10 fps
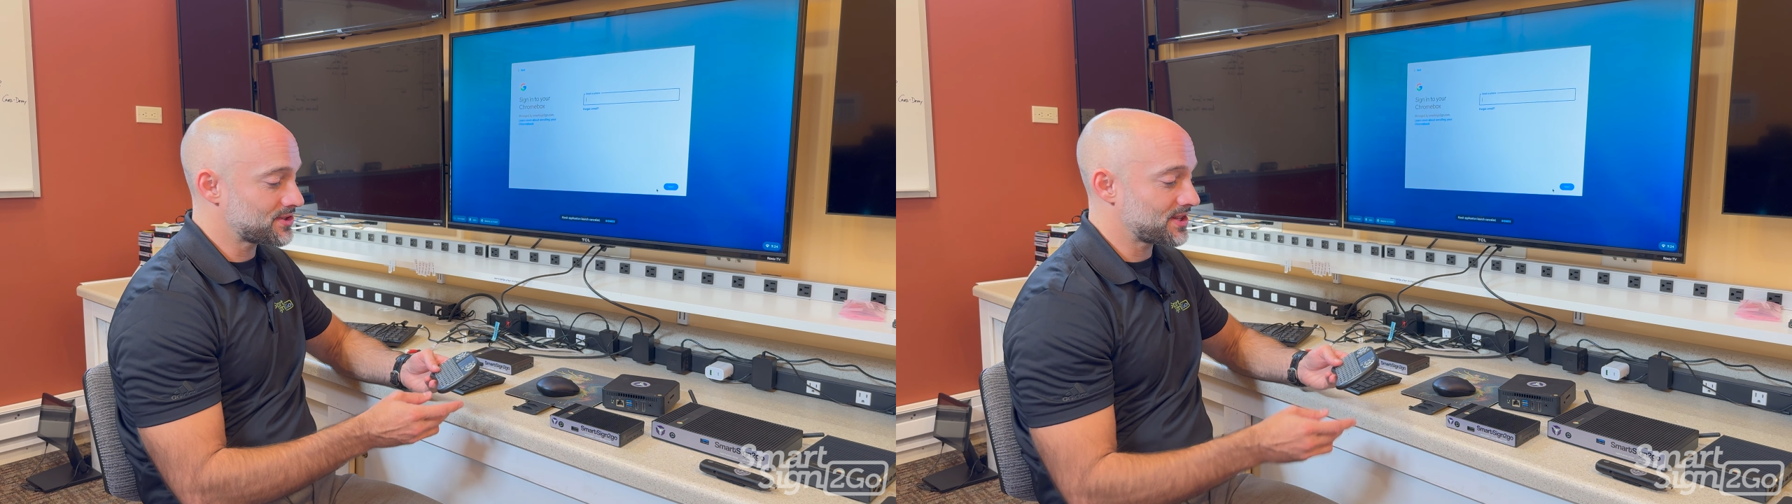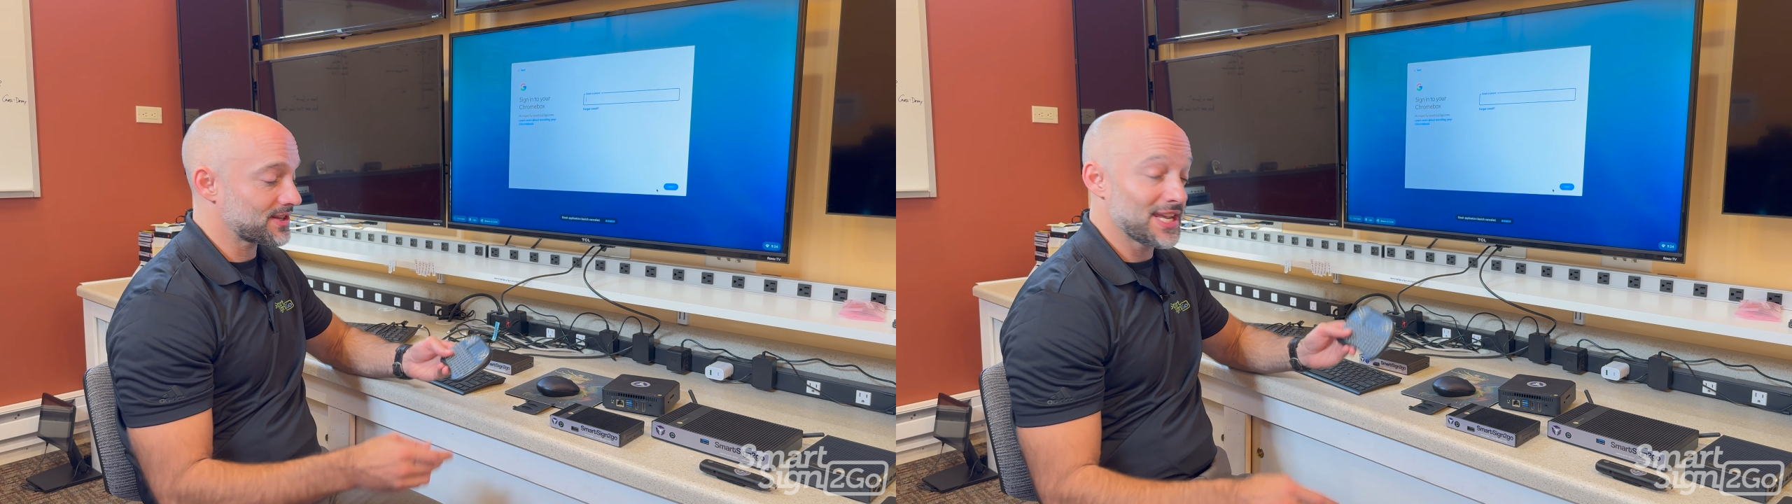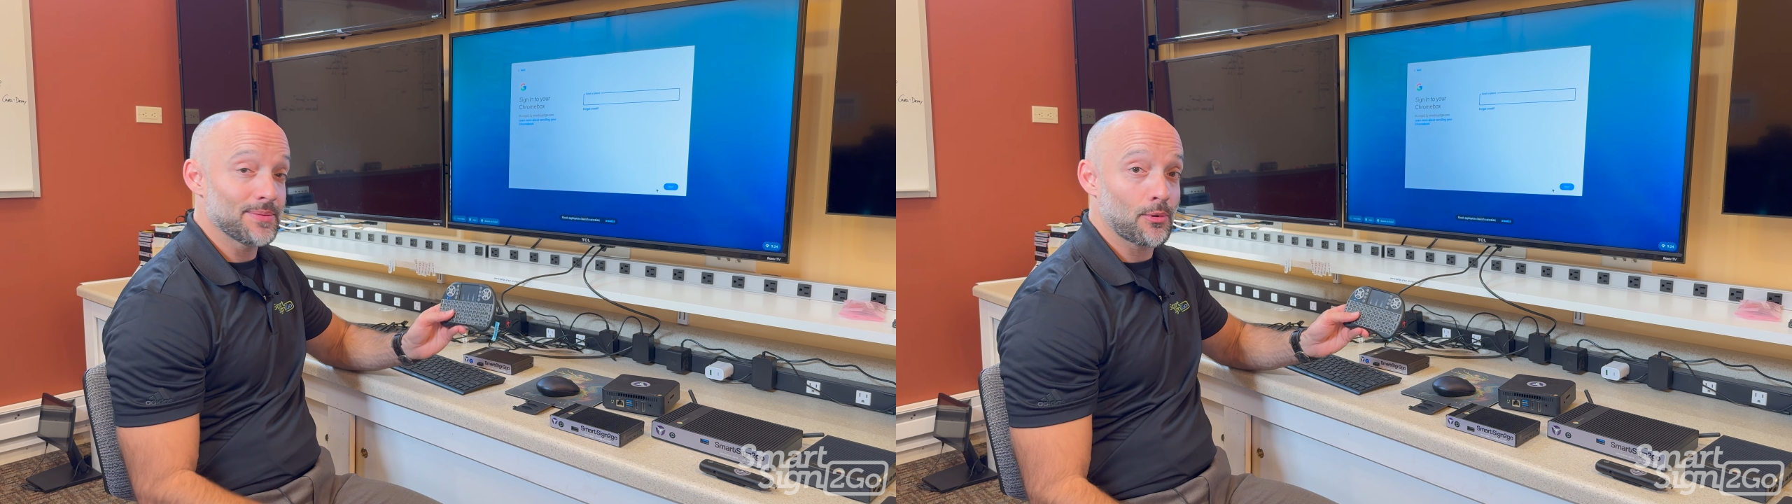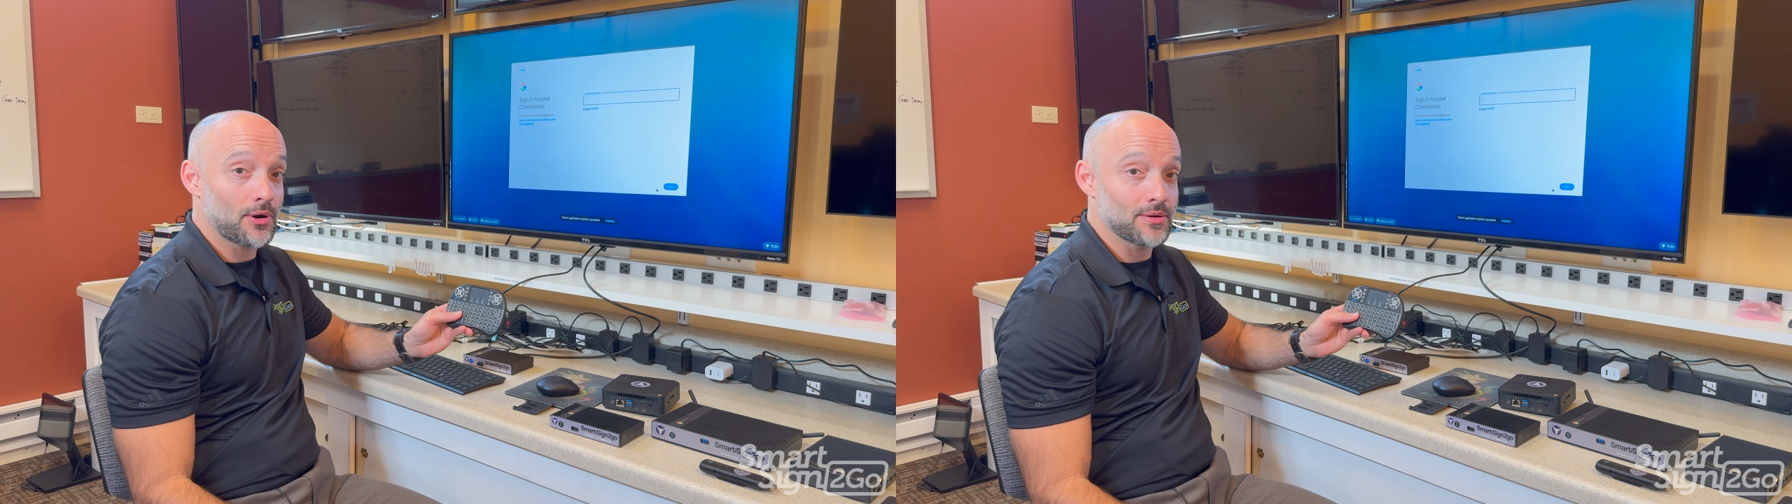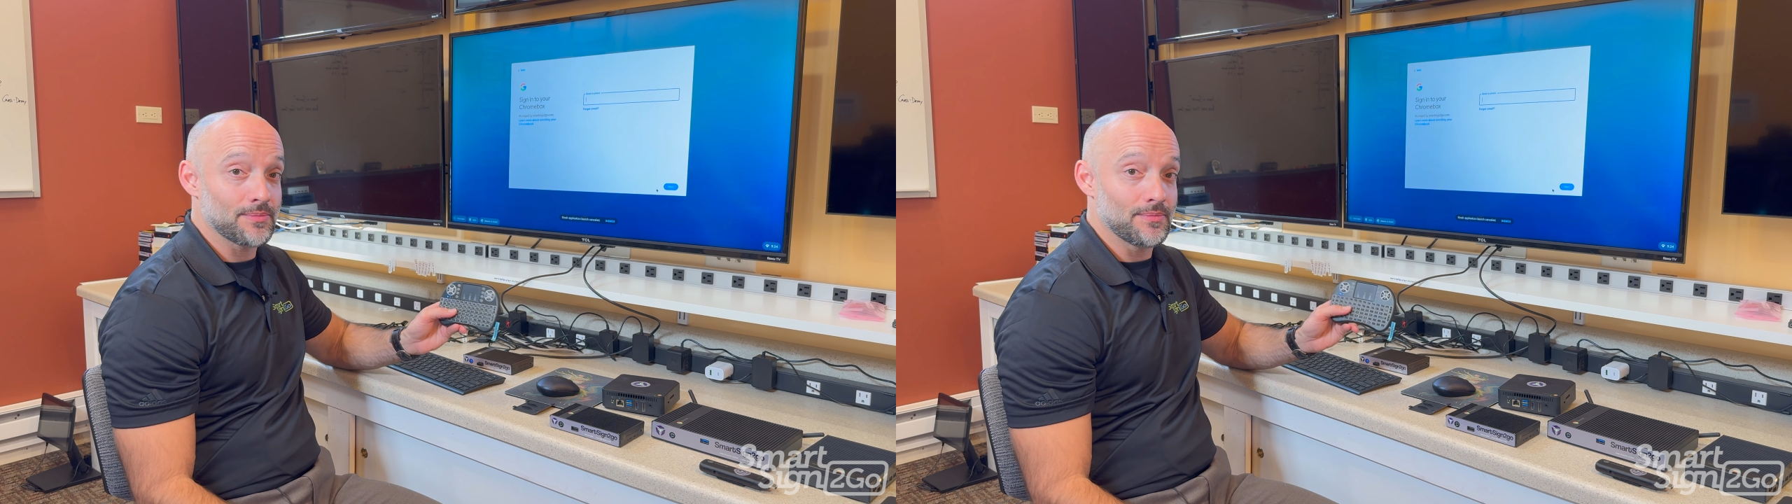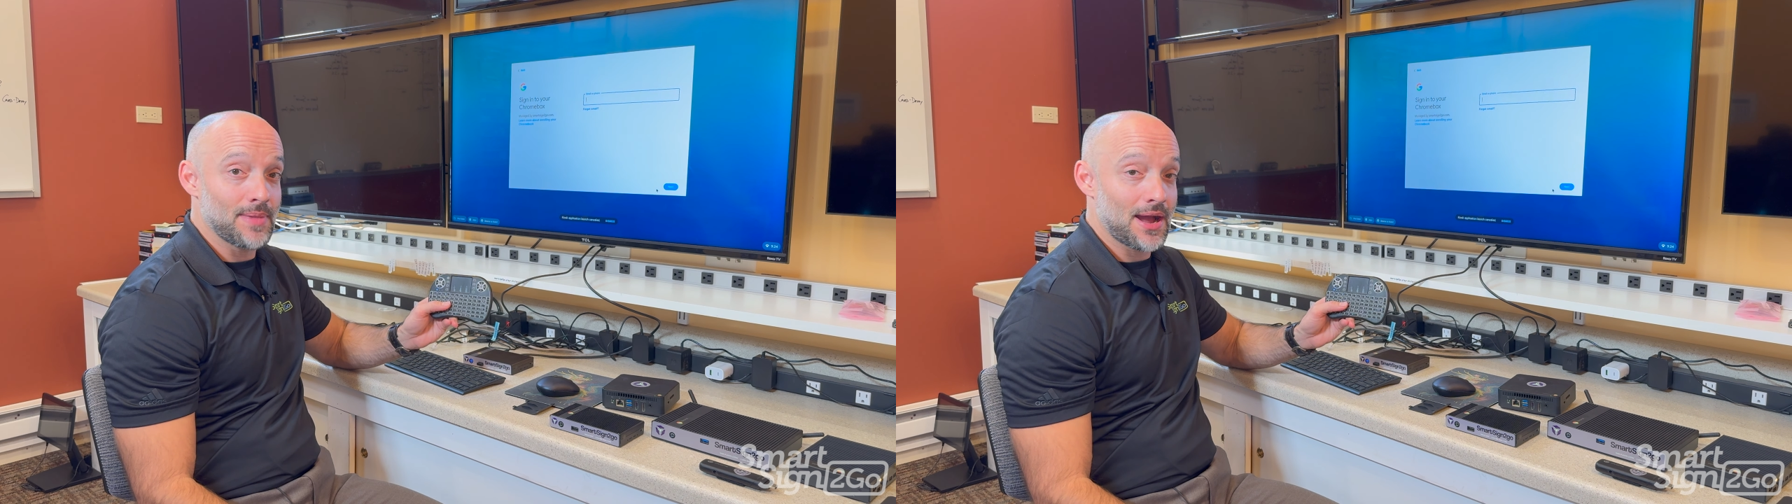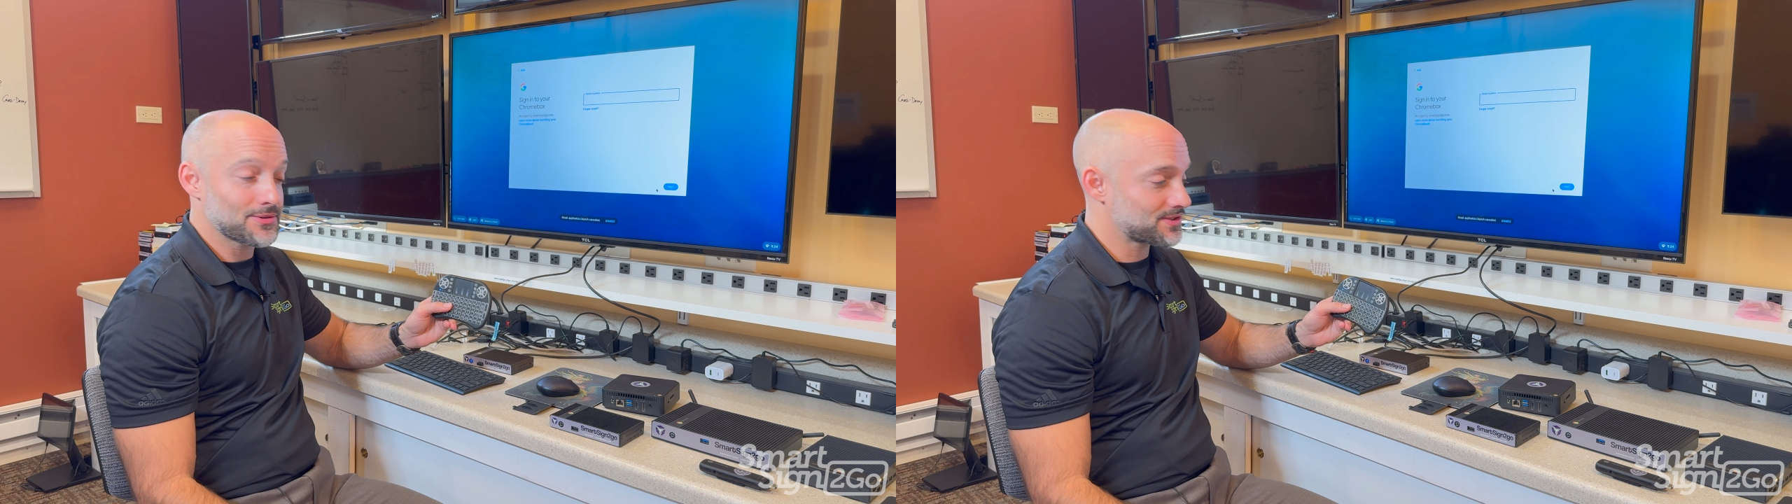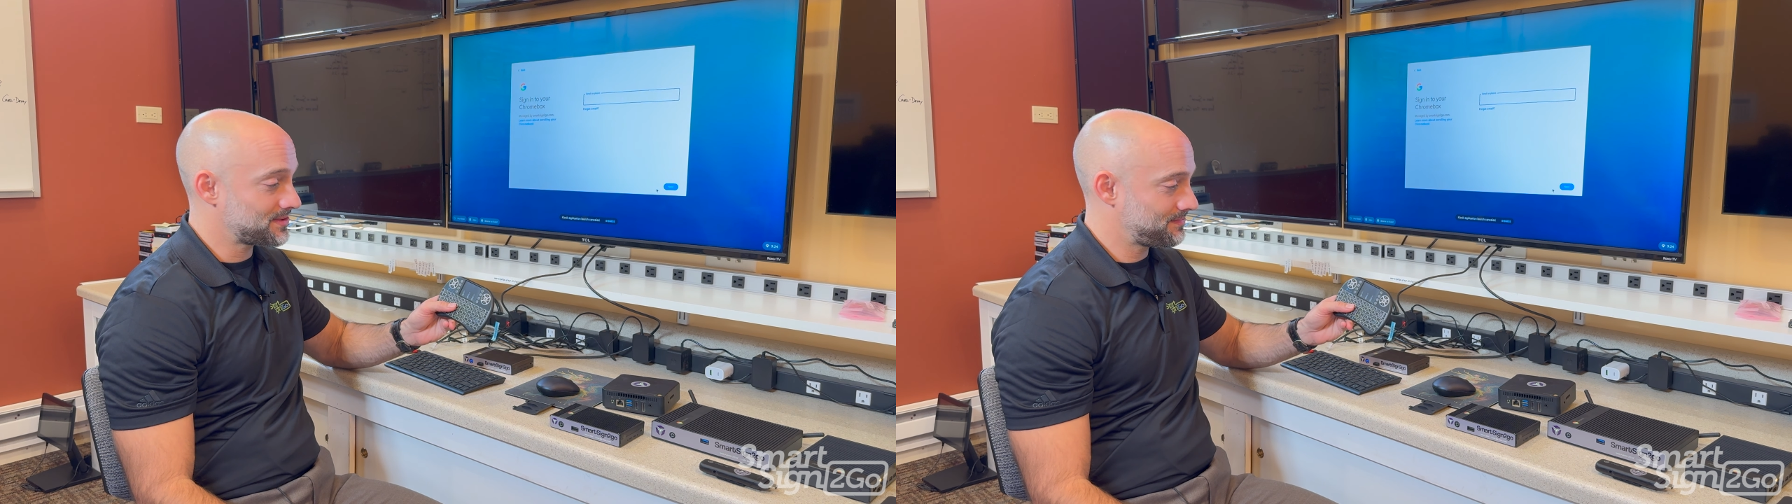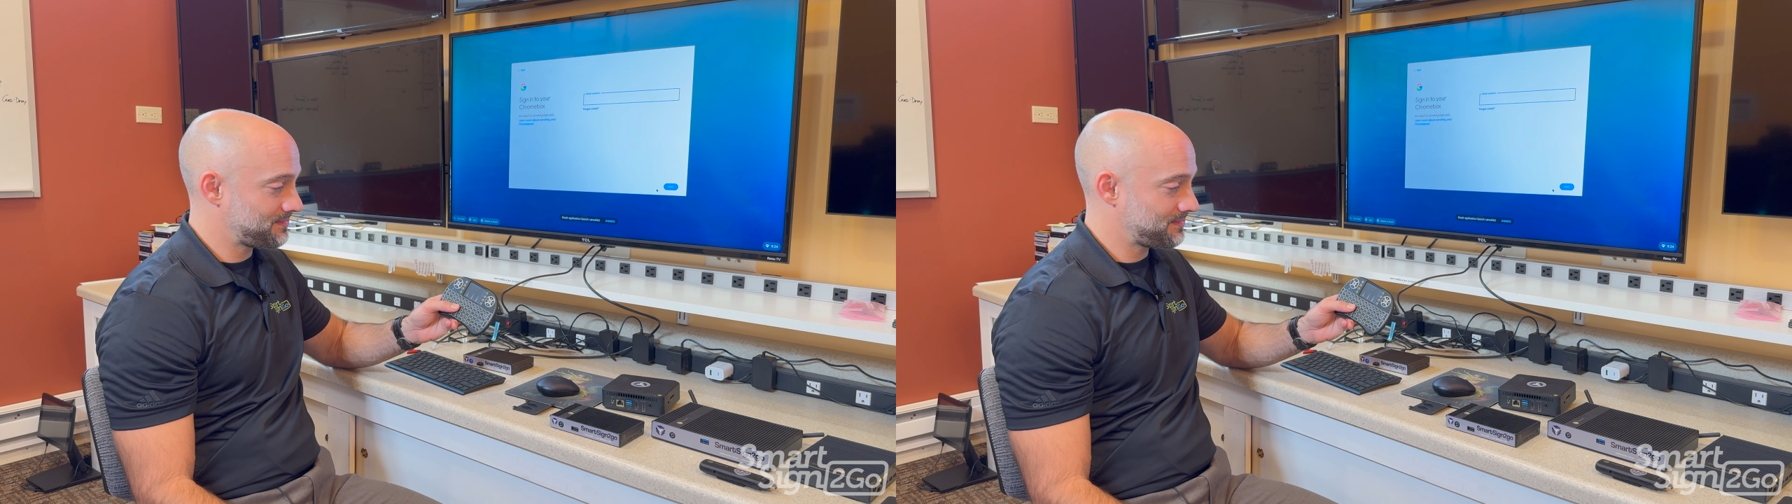the keyboard mouse